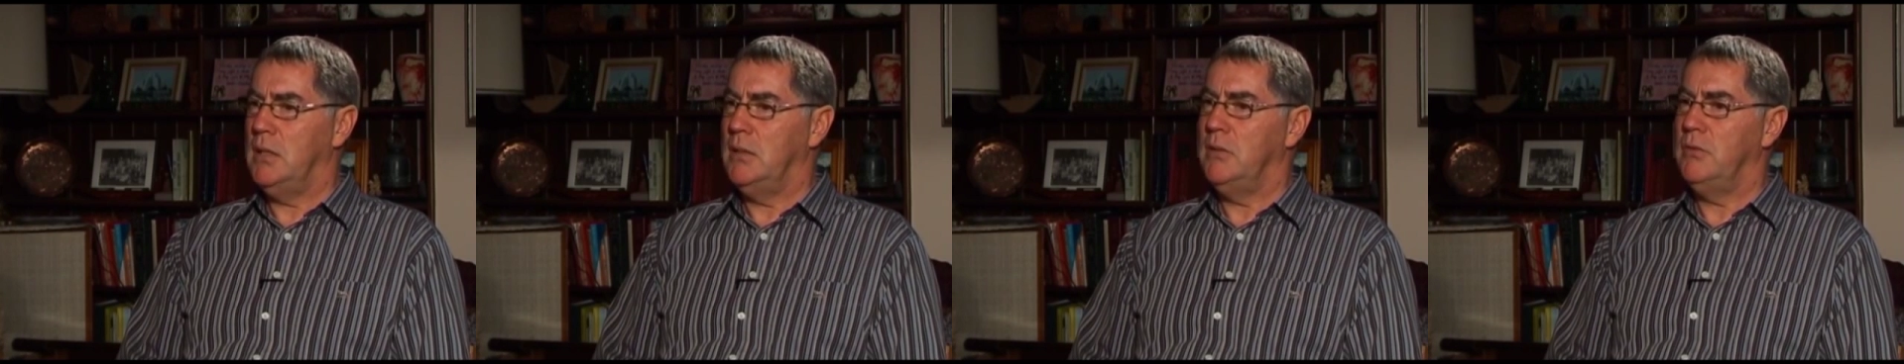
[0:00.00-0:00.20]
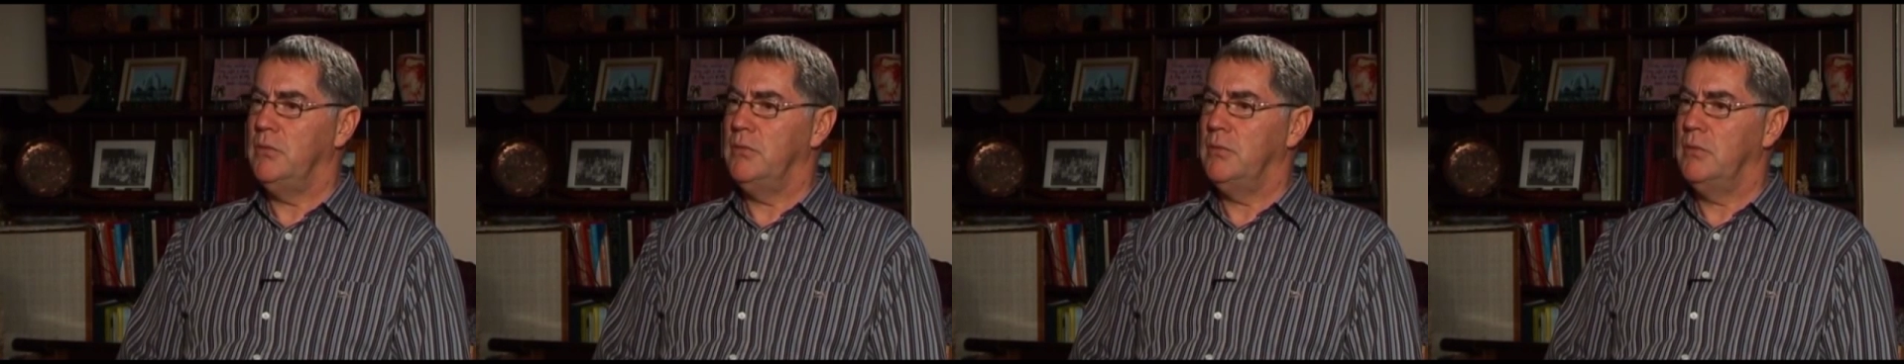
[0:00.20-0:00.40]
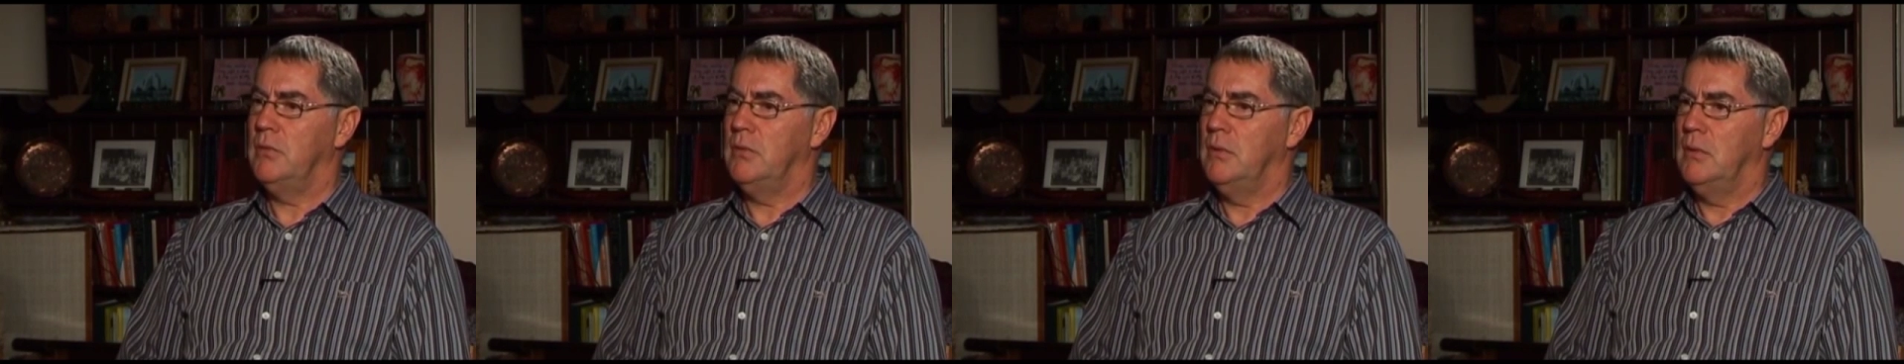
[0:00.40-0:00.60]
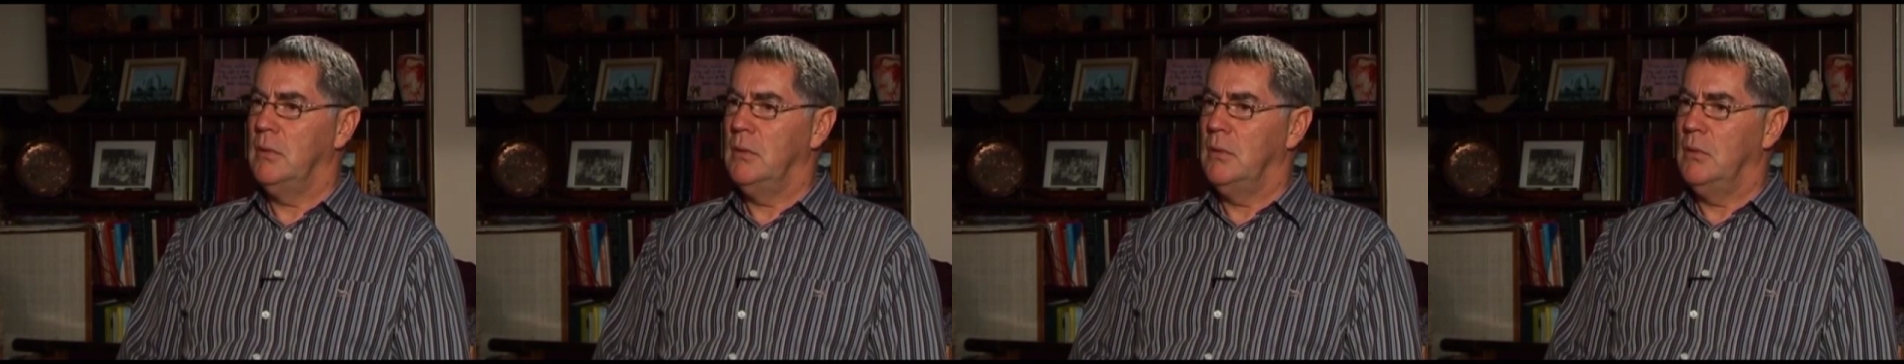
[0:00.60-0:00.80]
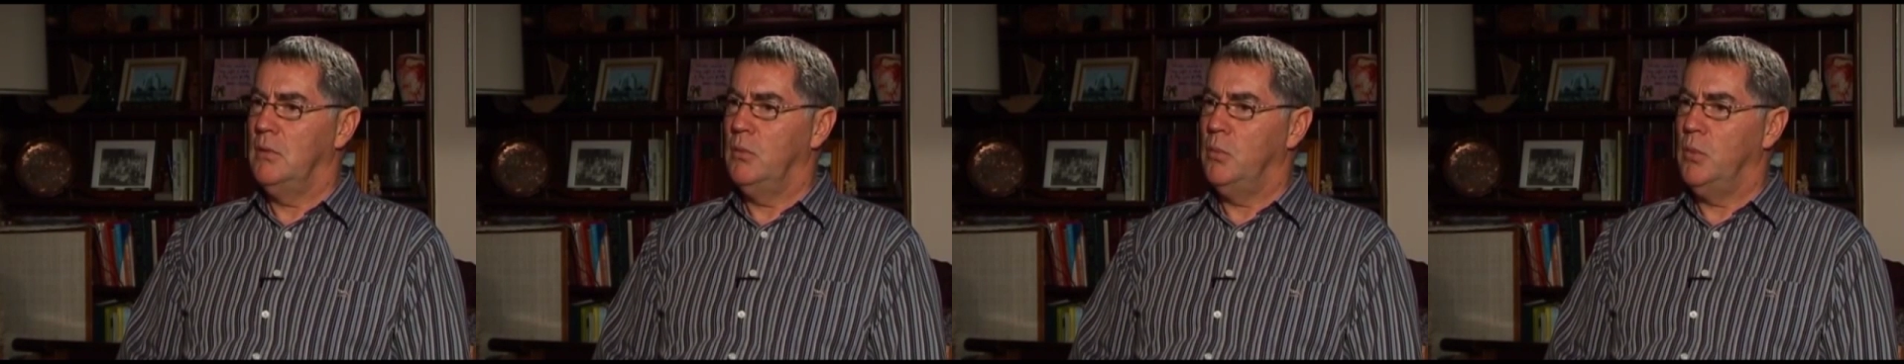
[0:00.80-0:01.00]
youth
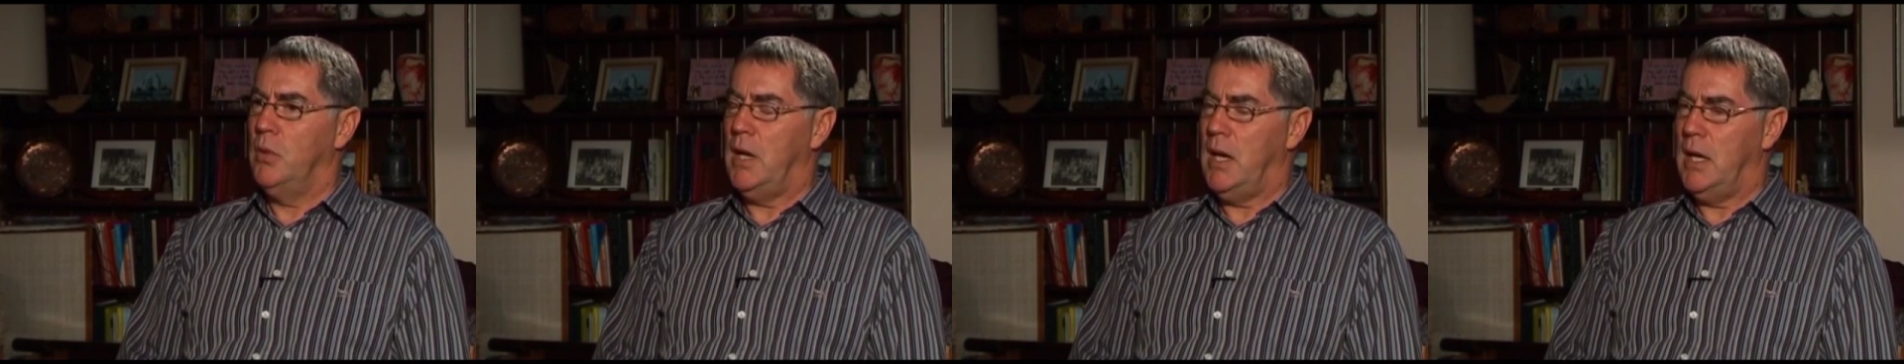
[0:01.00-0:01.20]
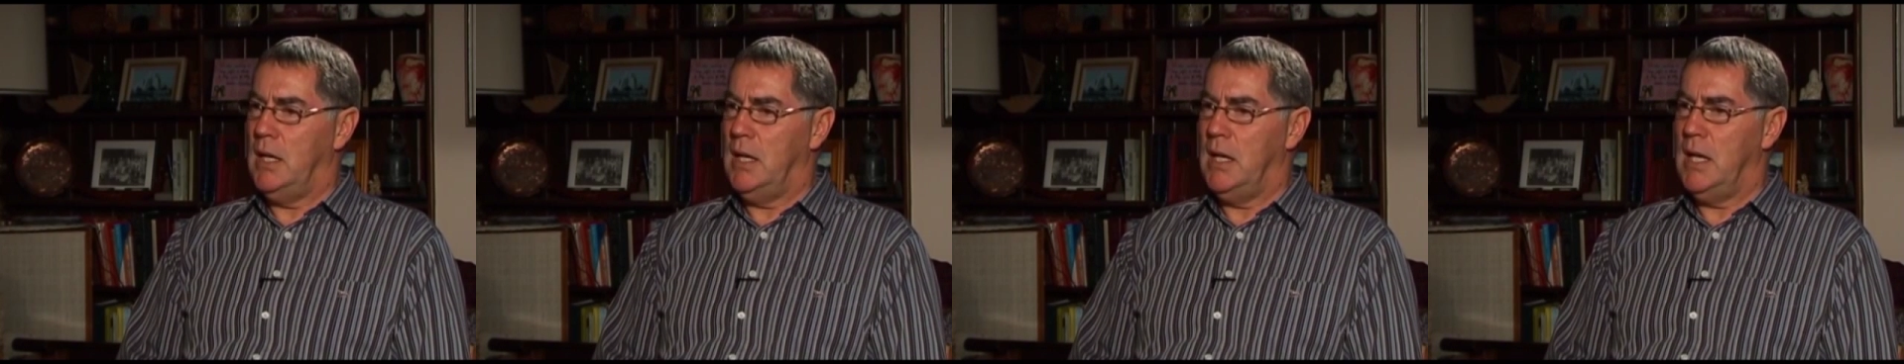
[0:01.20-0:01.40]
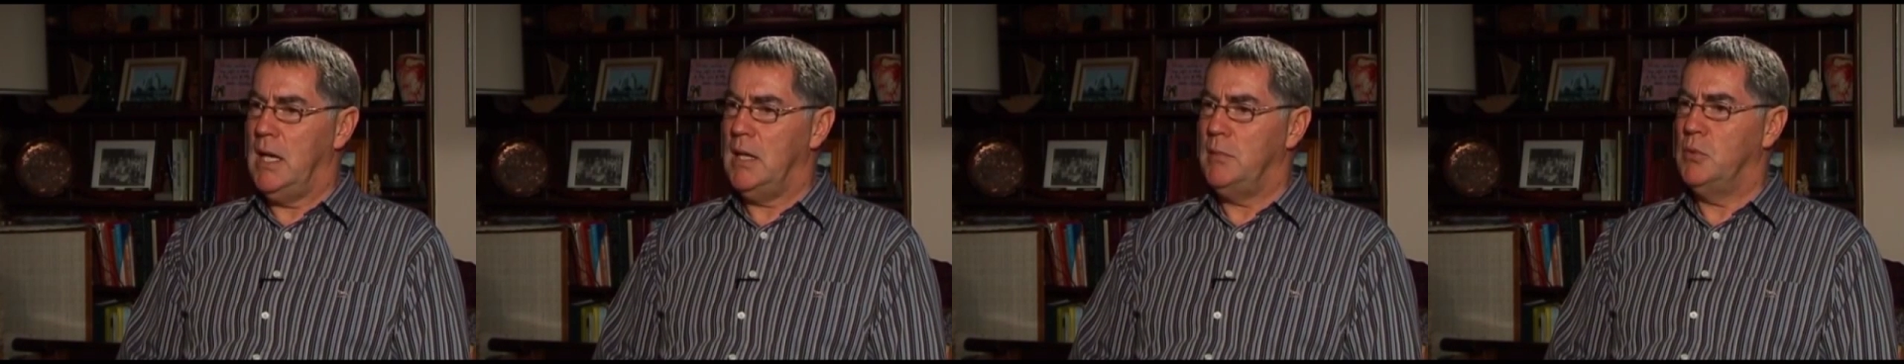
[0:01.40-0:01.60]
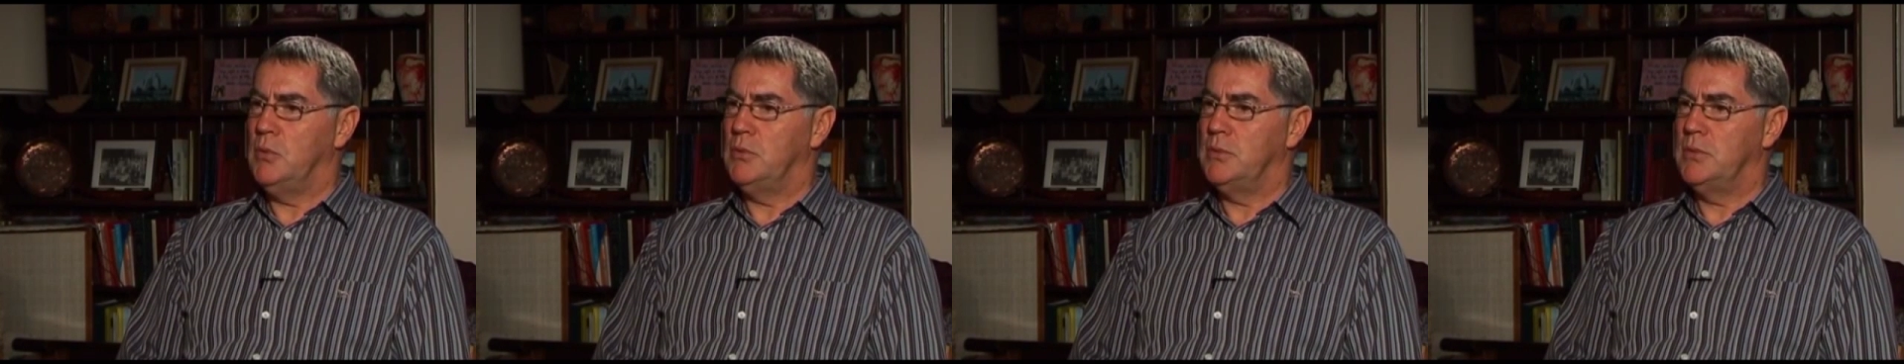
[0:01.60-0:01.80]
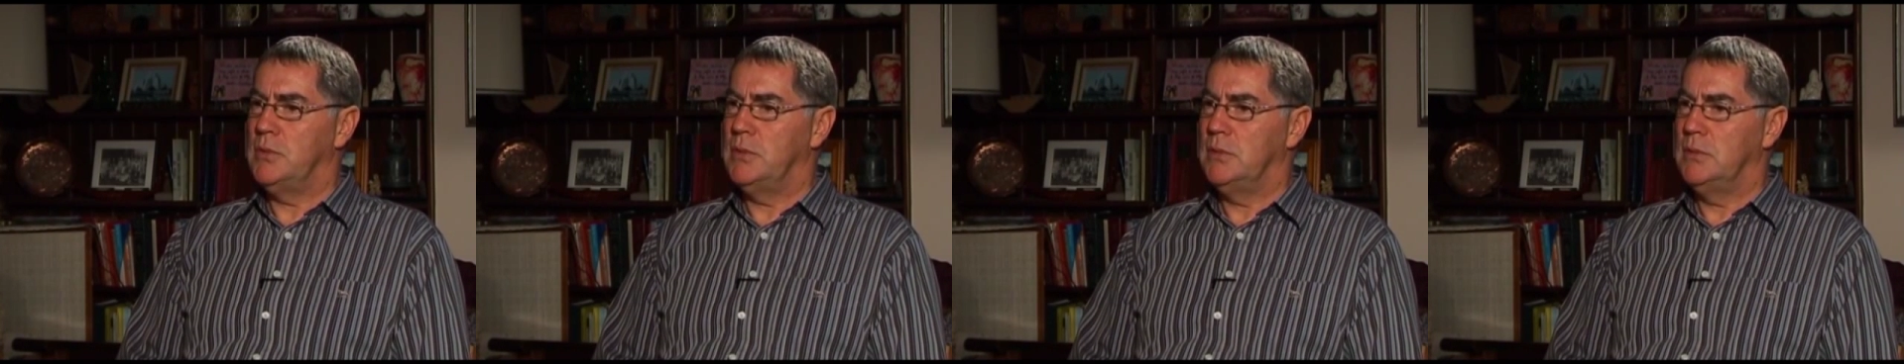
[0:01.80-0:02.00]
were
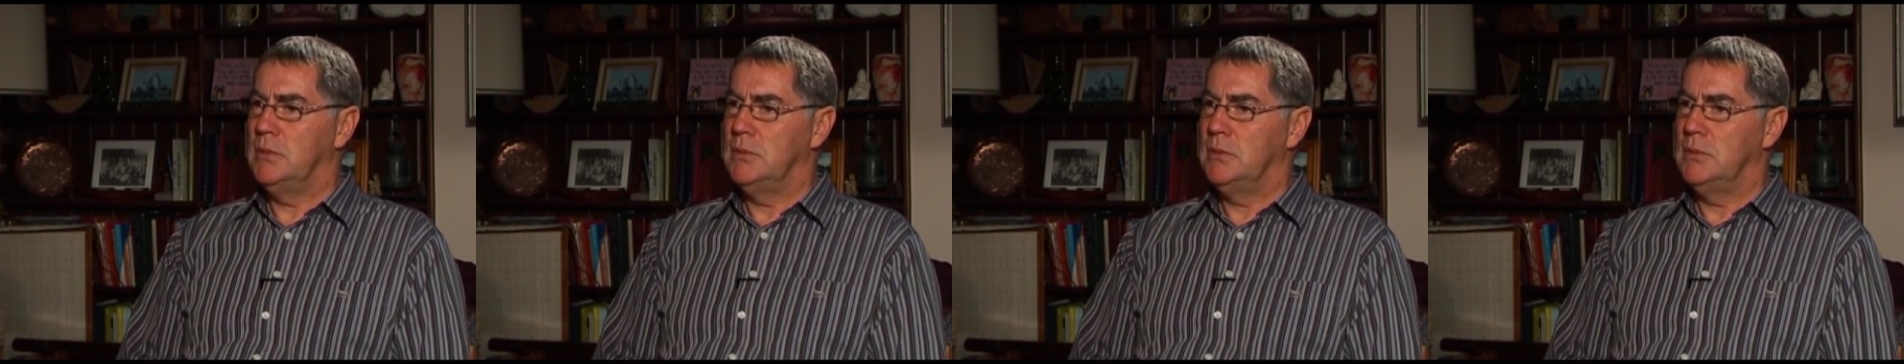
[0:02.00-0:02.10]
enabled